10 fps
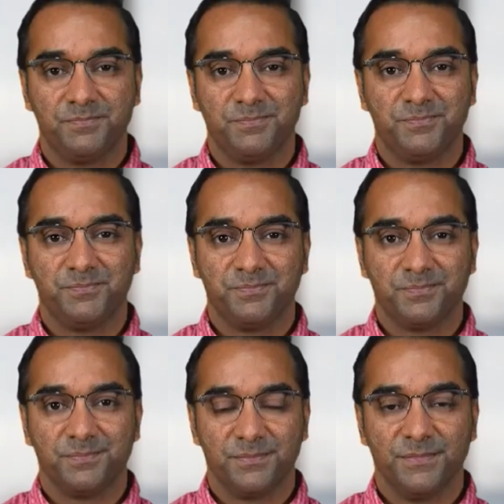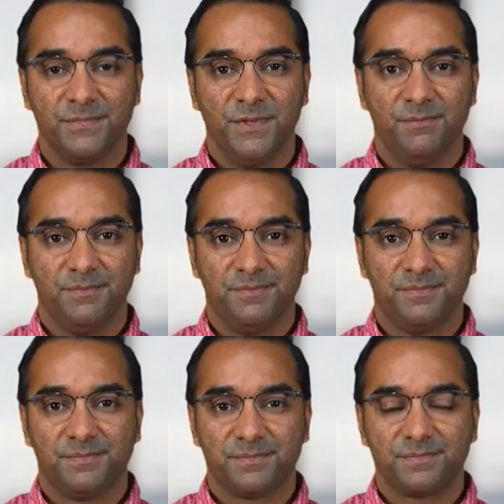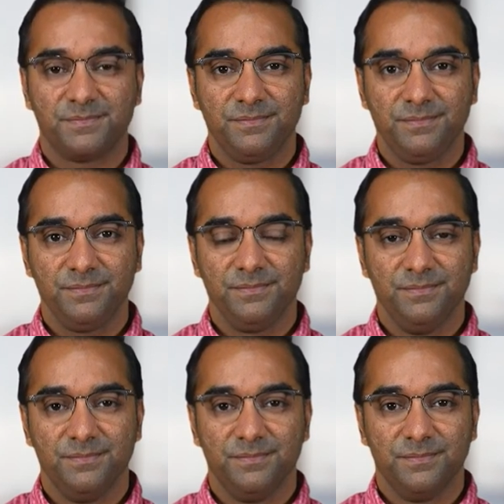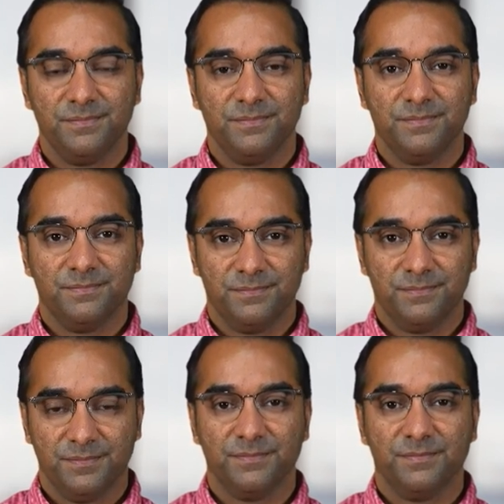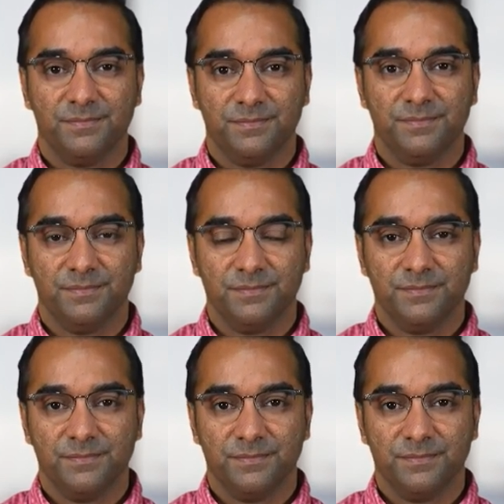(not speaking)